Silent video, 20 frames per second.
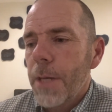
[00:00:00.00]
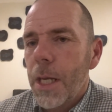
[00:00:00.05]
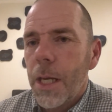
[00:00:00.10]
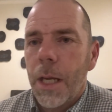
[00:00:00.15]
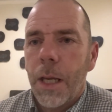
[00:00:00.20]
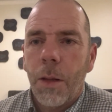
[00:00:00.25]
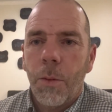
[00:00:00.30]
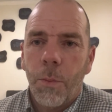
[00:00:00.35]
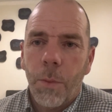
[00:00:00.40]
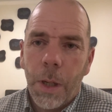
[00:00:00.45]

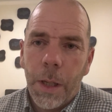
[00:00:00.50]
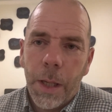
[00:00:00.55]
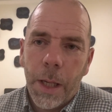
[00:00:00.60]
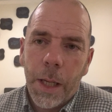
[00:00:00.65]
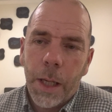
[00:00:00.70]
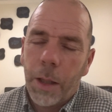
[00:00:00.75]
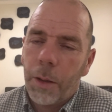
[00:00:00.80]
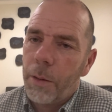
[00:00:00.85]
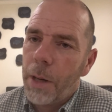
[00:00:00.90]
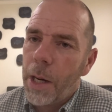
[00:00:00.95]

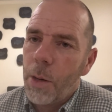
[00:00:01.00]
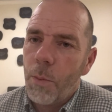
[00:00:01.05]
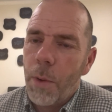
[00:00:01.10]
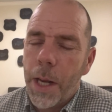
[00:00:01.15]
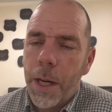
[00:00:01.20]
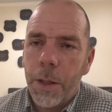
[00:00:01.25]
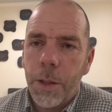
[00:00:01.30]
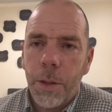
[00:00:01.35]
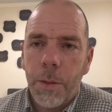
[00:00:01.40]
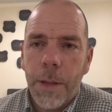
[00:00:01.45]
And a great way
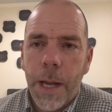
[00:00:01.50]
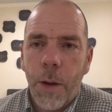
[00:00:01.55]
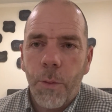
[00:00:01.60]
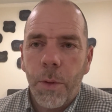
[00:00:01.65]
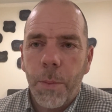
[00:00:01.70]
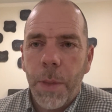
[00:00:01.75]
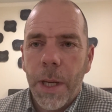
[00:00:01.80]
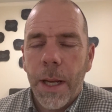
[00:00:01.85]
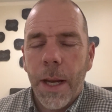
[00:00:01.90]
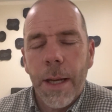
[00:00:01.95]
to do that
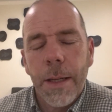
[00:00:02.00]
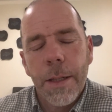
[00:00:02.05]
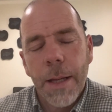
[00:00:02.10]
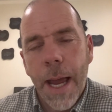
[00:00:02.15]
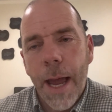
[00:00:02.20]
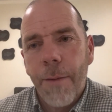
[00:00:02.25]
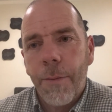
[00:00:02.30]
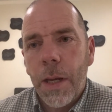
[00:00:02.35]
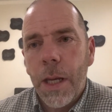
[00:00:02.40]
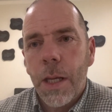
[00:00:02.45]
would be to
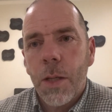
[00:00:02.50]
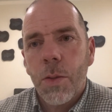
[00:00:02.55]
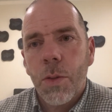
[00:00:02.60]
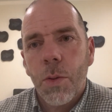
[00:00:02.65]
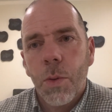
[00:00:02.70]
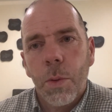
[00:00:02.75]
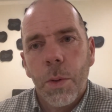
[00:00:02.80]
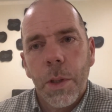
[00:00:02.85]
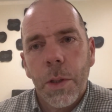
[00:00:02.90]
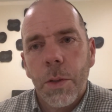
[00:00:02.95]
have a
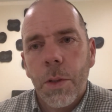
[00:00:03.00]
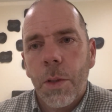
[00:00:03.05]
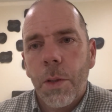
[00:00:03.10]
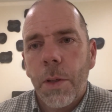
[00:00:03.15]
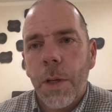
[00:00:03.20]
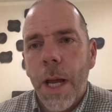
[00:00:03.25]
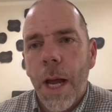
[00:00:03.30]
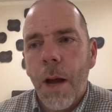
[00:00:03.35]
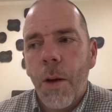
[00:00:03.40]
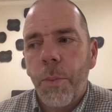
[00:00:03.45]
historic
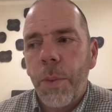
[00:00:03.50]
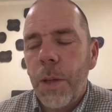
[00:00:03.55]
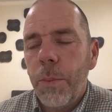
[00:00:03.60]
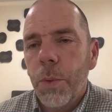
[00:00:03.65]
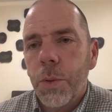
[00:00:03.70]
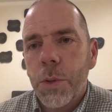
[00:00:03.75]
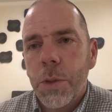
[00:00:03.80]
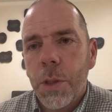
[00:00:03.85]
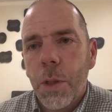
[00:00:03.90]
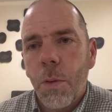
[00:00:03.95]
turnout, people
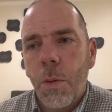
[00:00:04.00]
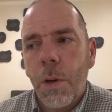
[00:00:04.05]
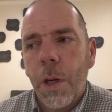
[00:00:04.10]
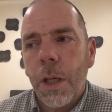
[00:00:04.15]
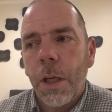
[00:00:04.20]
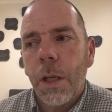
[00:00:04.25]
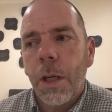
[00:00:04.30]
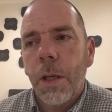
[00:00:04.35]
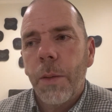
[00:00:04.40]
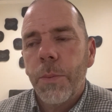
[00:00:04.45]

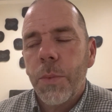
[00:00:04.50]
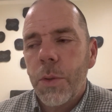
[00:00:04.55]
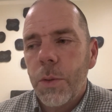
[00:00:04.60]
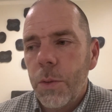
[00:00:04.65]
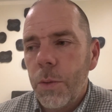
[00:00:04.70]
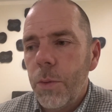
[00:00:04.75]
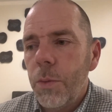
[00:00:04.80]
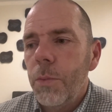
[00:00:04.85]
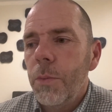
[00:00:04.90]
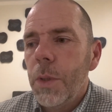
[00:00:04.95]
showing up
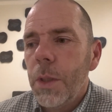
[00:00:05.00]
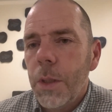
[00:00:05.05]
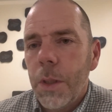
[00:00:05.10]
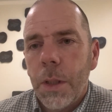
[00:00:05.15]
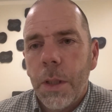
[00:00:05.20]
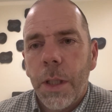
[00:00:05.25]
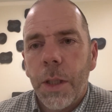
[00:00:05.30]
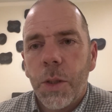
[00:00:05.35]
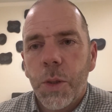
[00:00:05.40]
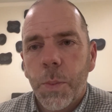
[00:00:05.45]
to
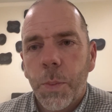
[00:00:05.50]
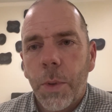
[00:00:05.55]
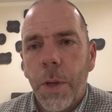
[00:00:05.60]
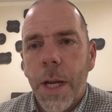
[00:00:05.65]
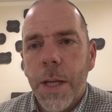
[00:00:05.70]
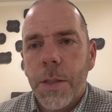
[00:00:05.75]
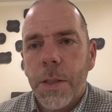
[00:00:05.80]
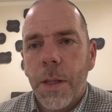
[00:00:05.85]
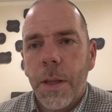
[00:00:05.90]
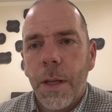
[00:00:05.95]

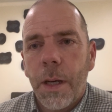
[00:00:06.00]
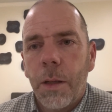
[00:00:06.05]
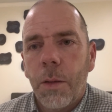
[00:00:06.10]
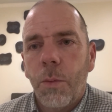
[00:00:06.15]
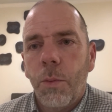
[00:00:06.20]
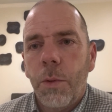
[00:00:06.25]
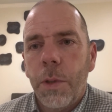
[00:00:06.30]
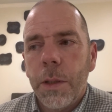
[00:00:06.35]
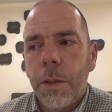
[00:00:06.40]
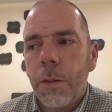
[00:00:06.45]
express their
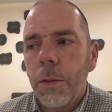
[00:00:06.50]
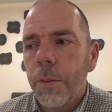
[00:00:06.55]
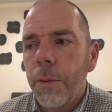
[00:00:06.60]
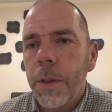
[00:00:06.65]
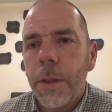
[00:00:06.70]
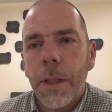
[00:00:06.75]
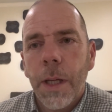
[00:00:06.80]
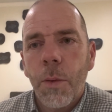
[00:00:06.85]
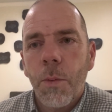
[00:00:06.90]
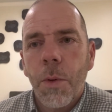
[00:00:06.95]
will
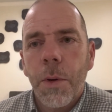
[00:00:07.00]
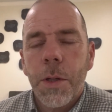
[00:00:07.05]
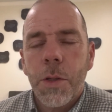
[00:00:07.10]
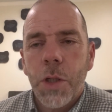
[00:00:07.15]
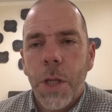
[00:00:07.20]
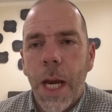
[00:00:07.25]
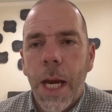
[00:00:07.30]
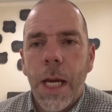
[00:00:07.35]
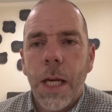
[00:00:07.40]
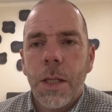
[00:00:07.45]
that they want to
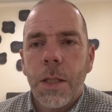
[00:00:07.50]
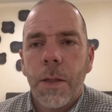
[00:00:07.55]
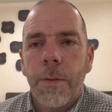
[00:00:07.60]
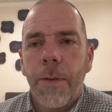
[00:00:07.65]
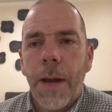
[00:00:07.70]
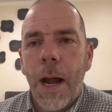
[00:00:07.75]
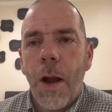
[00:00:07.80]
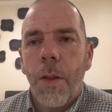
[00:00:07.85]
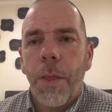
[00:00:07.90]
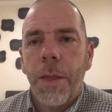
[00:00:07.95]
change of
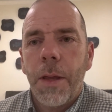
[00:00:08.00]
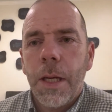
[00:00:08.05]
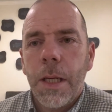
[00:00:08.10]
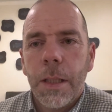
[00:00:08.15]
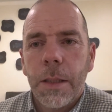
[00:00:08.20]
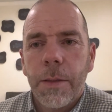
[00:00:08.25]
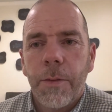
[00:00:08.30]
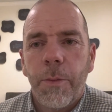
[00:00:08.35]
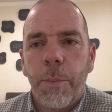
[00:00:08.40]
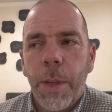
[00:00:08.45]
how
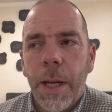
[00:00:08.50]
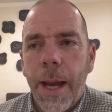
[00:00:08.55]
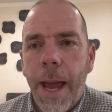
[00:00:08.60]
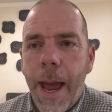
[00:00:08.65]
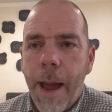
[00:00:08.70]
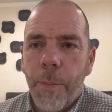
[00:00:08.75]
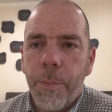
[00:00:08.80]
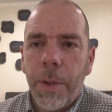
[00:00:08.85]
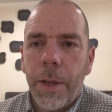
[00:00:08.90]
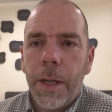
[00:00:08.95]
things have been
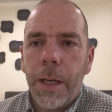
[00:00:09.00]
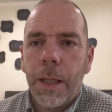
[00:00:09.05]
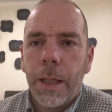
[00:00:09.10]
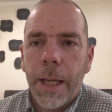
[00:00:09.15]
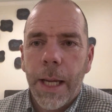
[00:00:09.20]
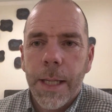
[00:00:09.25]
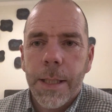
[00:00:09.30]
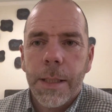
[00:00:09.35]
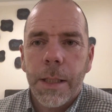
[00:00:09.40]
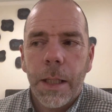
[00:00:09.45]
happening
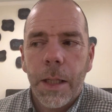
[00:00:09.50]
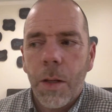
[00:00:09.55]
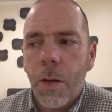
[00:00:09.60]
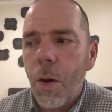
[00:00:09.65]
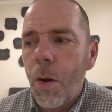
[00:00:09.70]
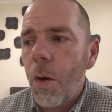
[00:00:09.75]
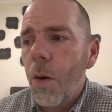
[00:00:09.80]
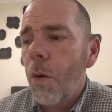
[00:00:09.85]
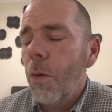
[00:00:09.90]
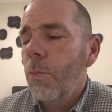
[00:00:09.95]
at City
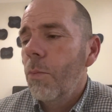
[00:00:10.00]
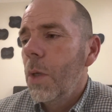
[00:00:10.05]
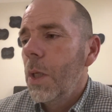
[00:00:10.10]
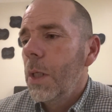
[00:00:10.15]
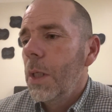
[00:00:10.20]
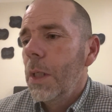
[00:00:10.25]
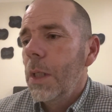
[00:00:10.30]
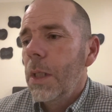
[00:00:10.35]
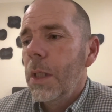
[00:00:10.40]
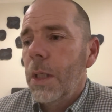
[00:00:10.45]
Hall.
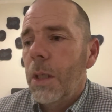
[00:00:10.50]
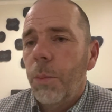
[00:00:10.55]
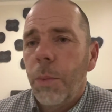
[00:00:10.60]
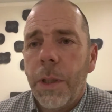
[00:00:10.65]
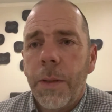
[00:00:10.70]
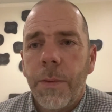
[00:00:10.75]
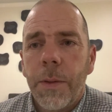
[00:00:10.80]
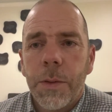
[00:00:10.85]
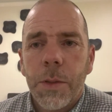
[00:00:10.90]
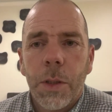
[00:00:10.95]
I
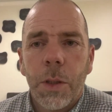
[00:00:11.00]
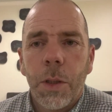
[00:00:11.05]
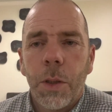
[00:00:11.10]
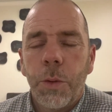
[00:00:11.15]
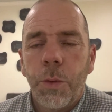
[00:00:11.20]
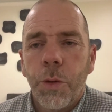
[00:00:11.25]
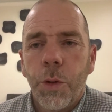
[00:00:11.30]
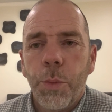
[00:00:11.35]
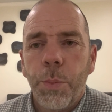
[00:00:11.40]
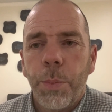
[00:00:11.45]
believe there's a good
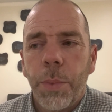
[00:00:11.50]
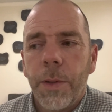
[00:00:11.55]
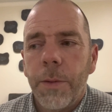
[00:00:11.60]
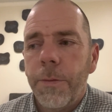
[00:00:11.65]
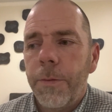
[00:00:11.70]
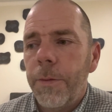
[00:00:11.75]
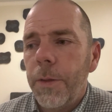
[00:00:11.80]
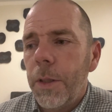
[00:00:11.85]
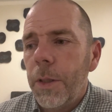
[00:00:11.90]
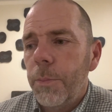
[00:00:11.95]
group
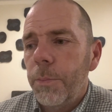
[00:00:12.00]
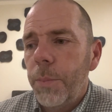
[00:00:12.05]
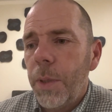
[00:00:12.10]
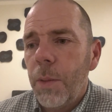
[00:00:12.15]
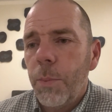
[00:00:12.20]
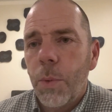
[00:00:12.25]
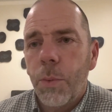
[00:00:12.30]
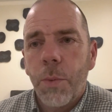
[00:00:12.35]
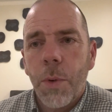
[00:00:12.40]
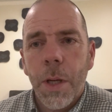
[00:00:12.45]
of
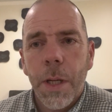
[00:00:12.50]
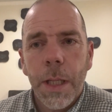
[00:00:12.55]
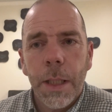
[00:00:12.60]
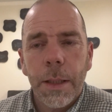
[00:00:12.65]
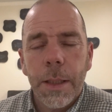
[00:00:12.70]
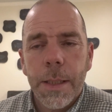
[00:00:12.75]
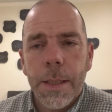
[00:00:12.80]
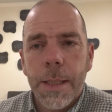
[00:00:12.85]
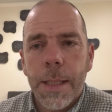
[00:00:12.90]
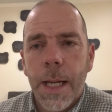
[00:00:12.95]
people running
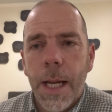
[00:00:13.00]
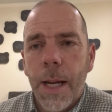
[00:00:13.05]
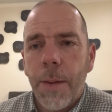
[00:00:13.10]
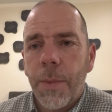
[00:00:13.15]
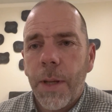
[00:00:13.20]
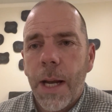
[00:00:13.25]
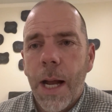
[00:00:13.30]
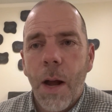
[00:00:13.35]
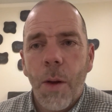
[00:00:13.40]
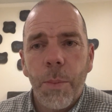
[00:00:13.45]
this time
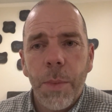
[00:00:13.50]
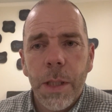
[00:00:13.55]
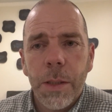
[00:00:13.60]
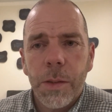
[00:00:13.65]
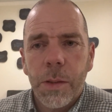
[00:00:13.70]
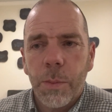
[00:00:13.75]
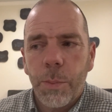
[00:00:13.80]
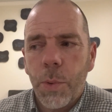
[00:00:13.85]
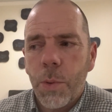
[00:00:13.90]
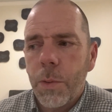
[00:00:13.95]
that I'll be
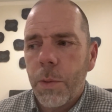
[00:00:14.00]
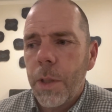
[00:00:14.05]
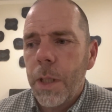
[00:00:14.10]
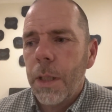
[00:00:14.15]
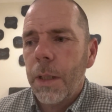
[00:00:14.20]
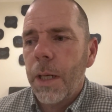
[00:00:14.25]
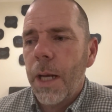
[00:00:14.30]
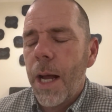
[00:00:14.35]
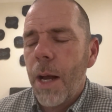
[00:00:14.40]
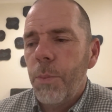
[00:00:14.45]
supporting
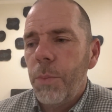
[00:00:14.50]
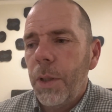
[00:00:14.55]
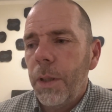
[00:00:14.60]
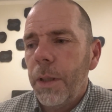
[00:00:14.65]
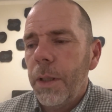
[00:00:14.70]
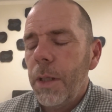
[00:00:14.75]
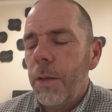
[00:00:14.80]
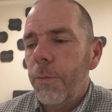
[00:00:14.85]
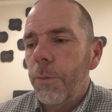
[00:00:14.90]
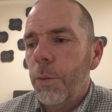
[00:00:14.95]
that I
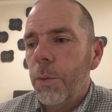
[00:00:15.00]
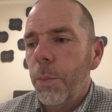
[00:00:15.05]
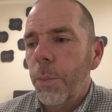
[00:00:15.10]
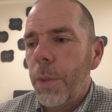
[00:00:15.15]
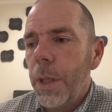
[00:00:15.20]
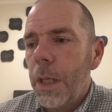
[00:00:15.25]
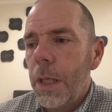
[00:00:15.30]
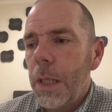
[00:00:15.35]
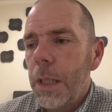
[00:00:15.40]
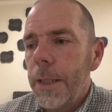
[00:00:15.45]
believe will
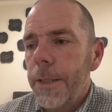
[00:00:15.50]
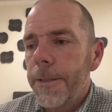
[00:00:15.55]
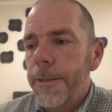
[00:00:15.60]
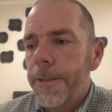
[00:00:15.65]
be